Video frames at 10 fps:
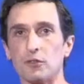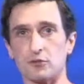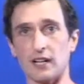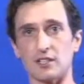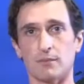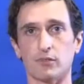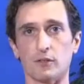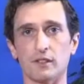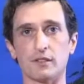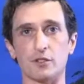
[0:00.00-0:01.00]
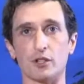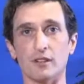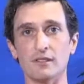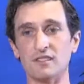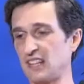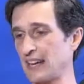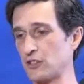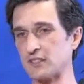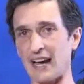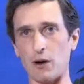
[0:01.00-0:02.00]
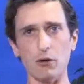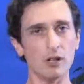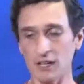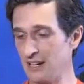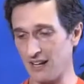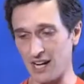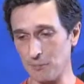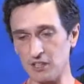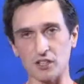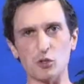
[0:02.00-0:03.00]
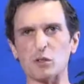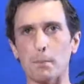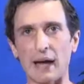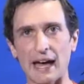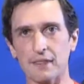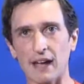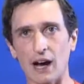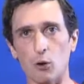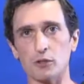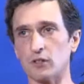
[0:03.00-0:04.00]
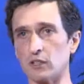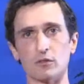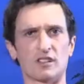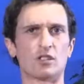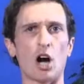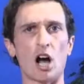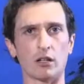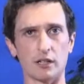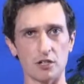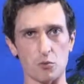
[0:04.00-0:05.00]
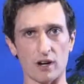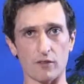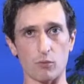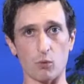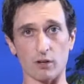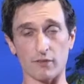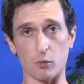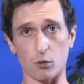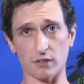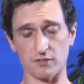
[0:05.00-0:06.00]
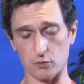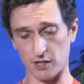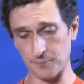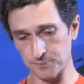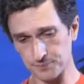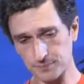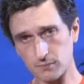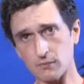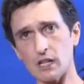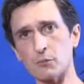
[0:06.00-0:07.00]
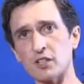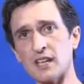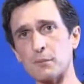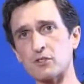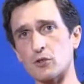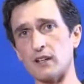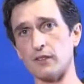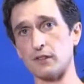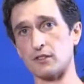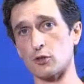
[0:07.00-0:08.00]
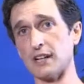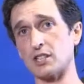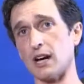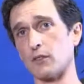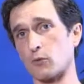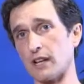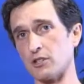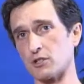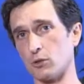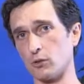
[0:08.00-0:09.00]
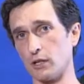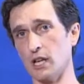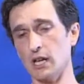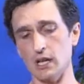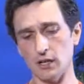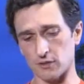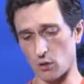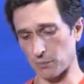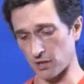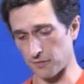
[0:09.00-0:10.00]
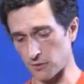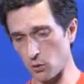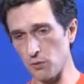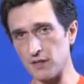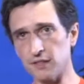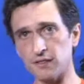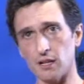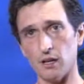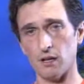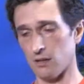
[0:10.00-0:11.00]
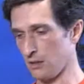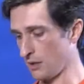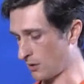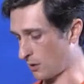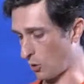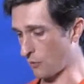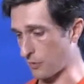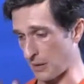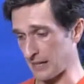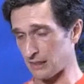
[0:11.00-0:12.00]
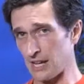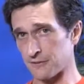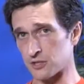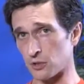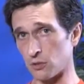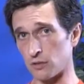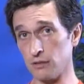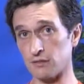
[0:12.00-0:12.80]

stretch. So this is your standard towel. You can use a bath towel, you can use a dog leash, whatever works for you. I'm going to demonstrate the stretch on the right shoulder. So I'm going to throw this over my left shoulder,